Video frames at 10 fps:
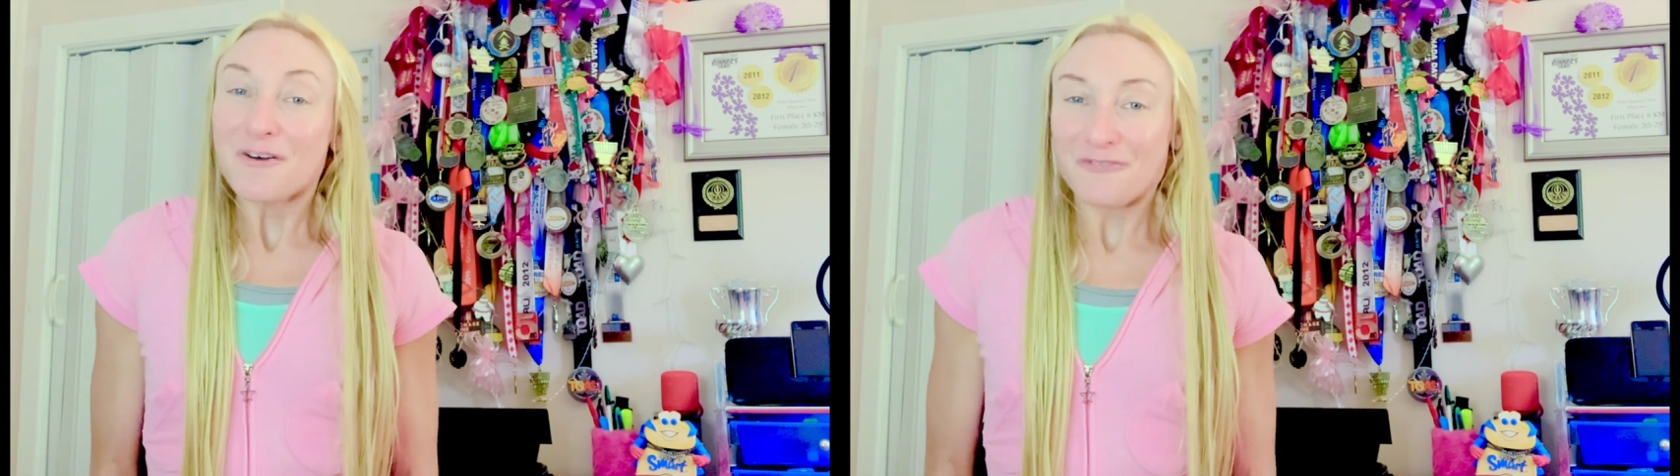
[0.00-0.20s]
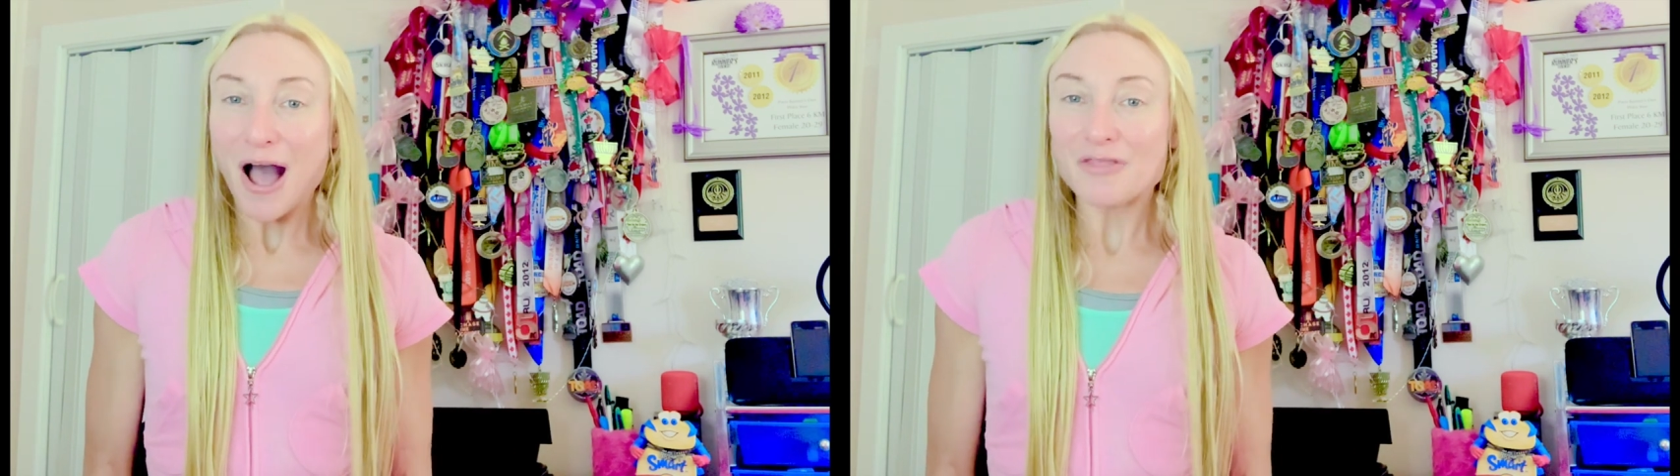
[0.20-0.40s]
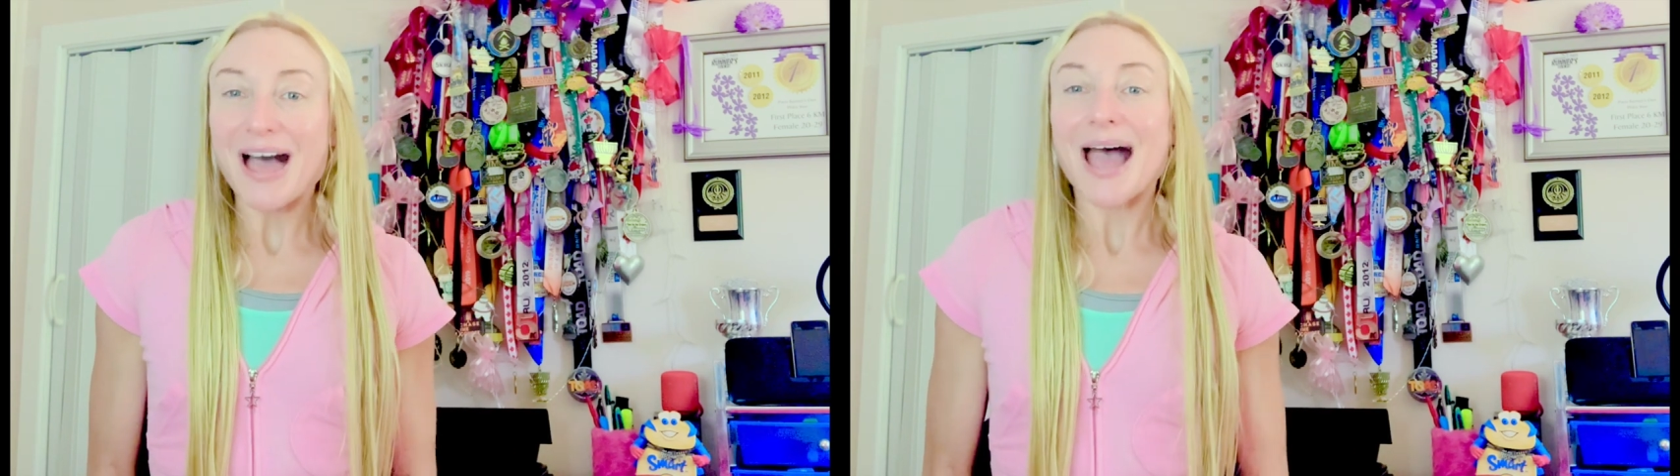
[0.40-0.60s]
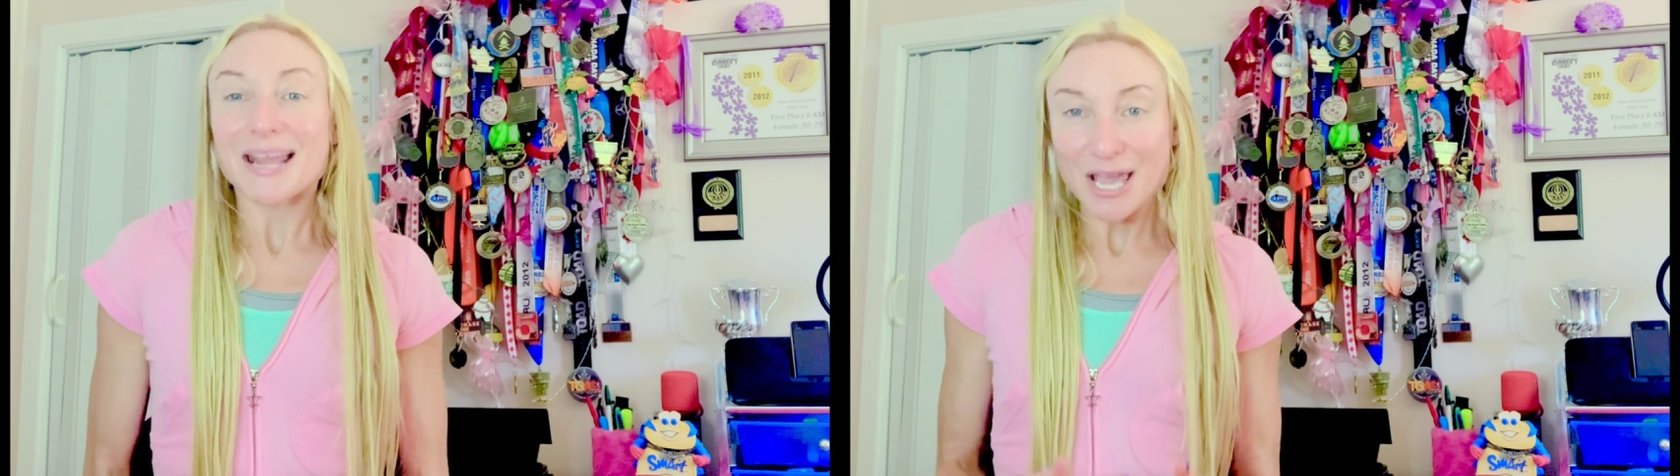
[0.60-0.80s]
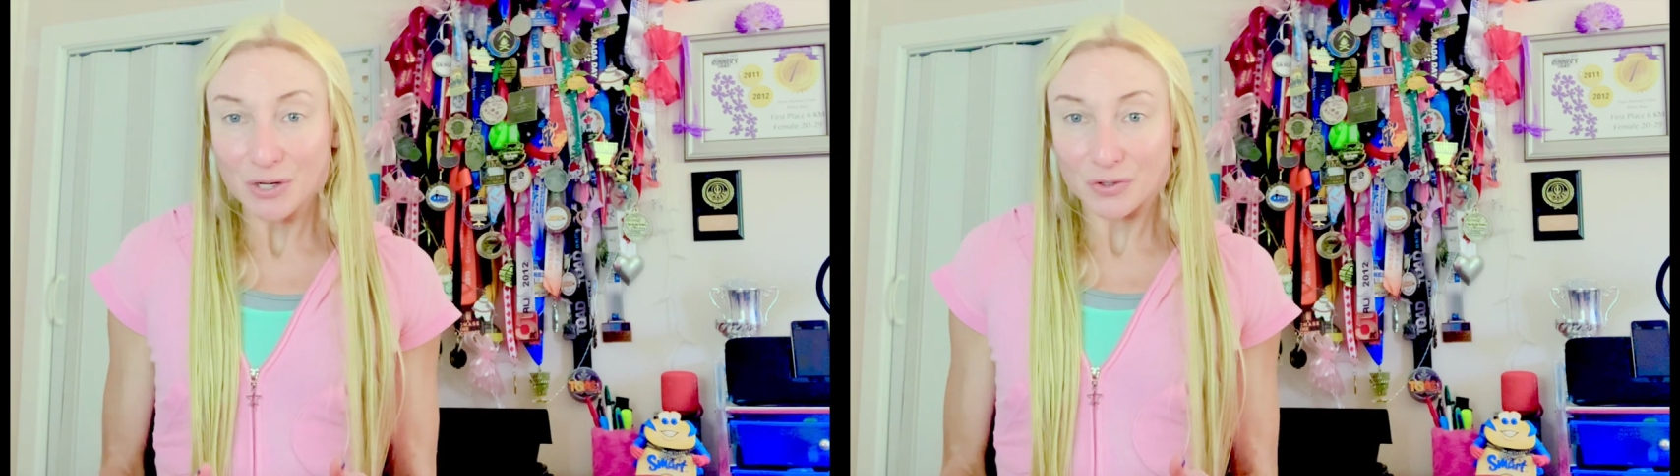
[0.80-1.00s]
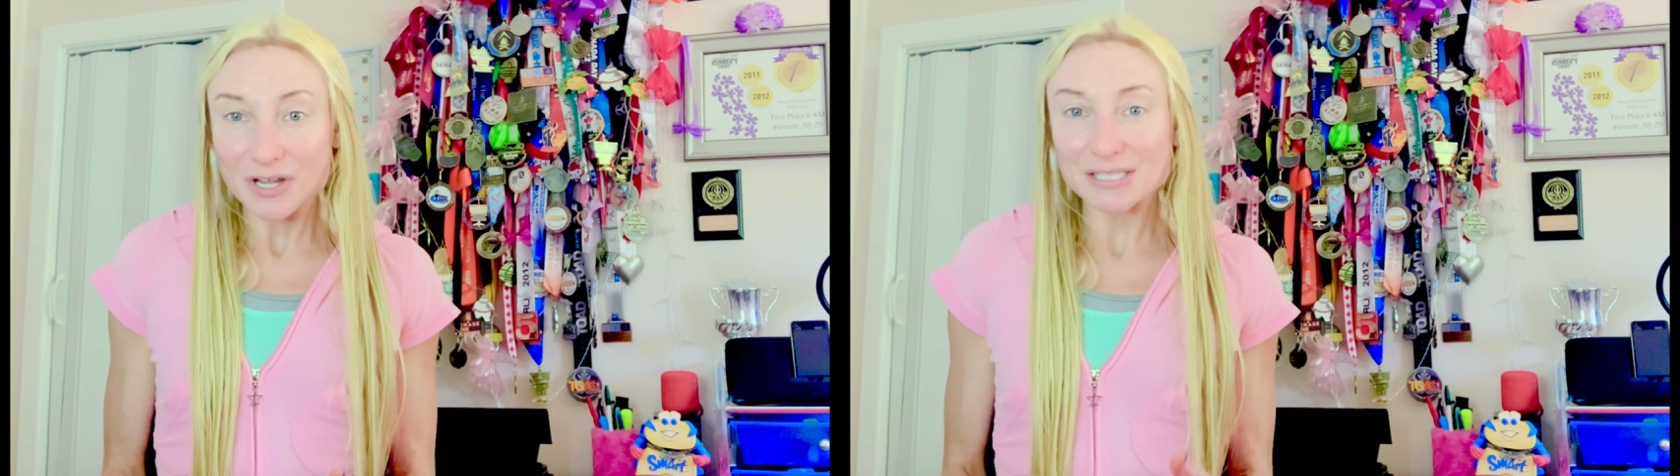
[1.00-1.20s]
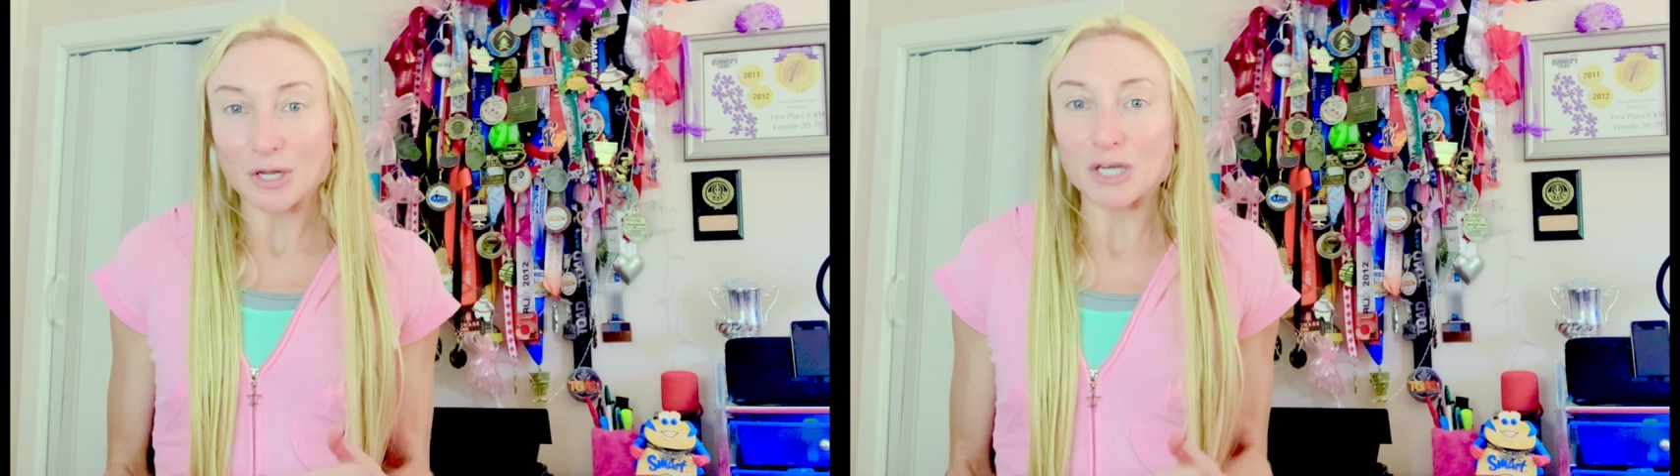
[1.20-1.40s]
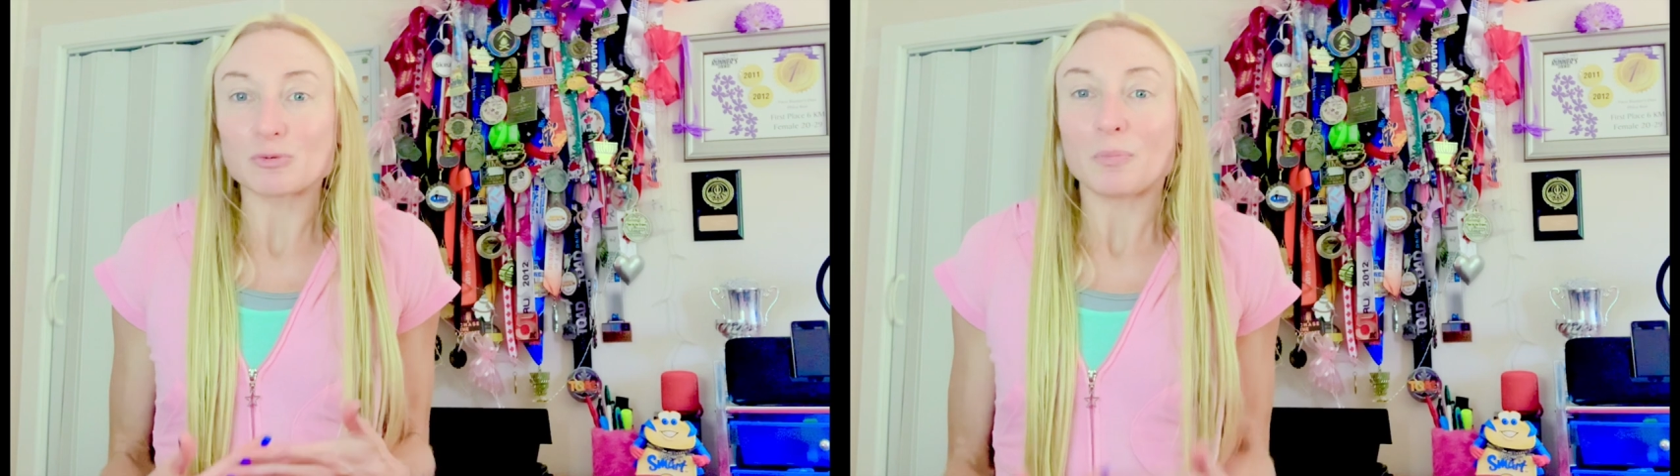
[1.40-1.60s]
found that increased
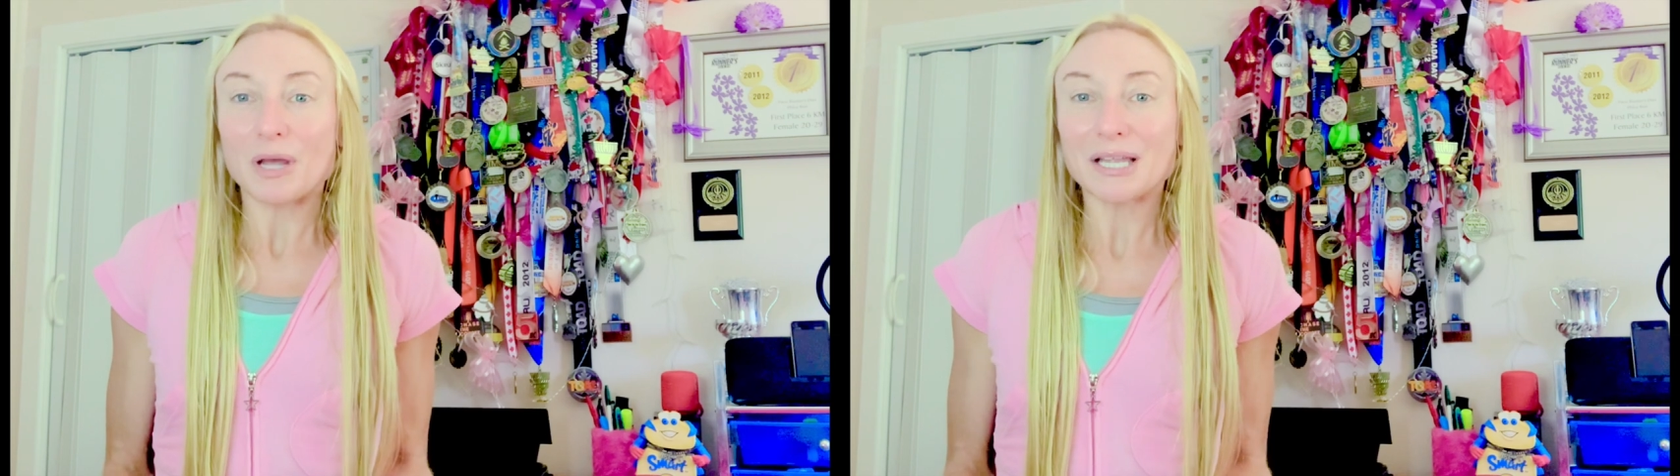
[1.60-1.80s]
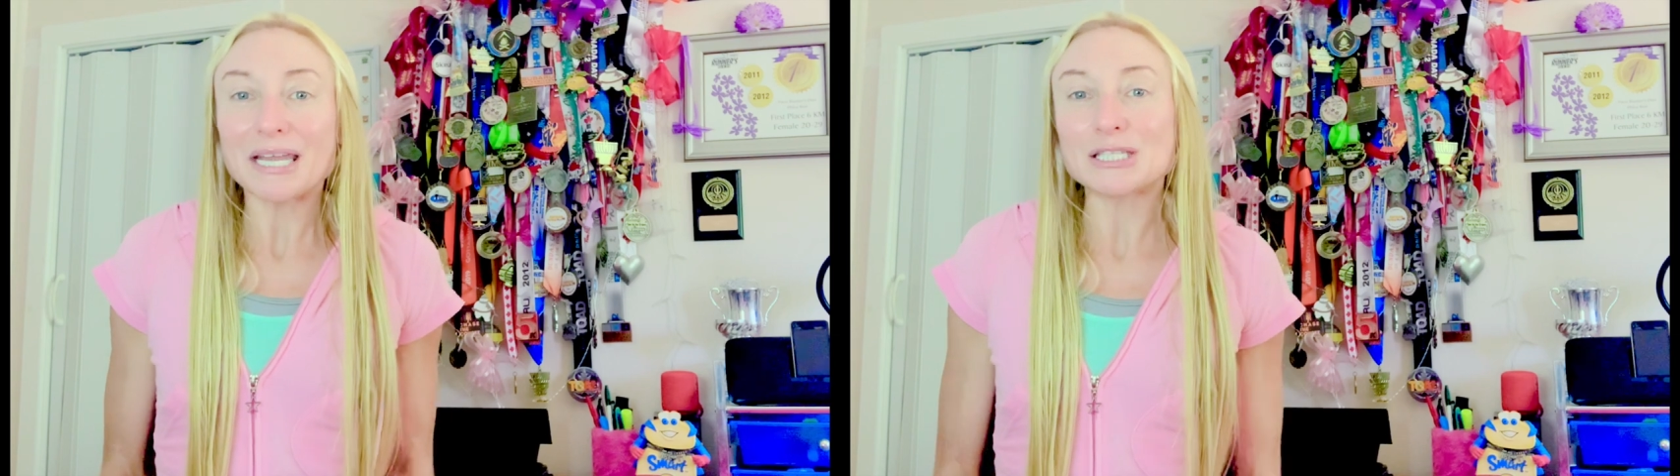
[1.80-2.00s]
arch mobility